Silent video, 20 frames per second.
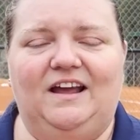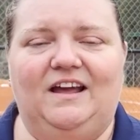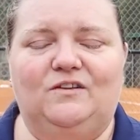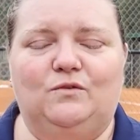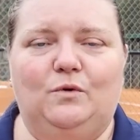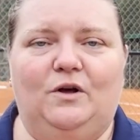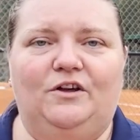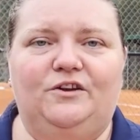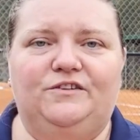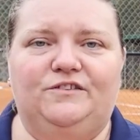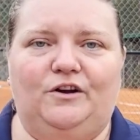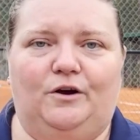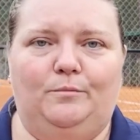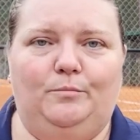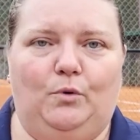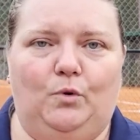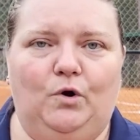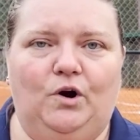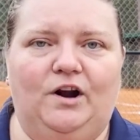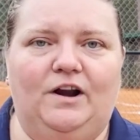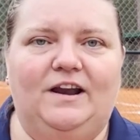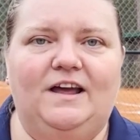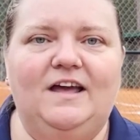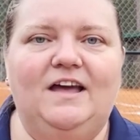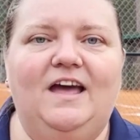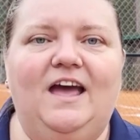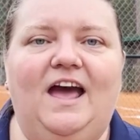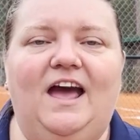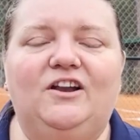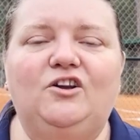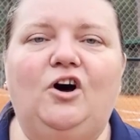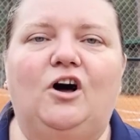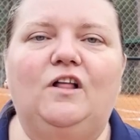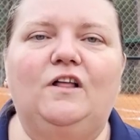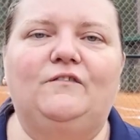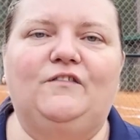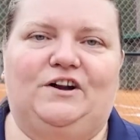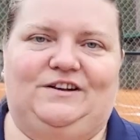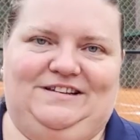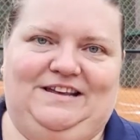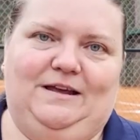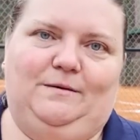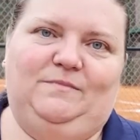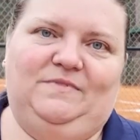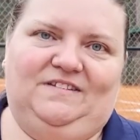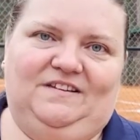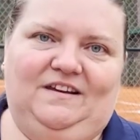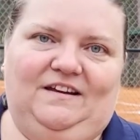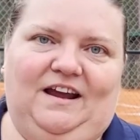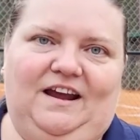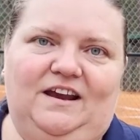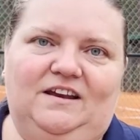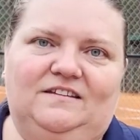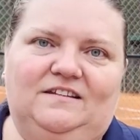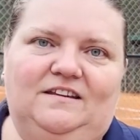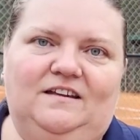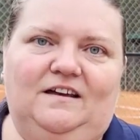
as well as our board and all of our teams tonight.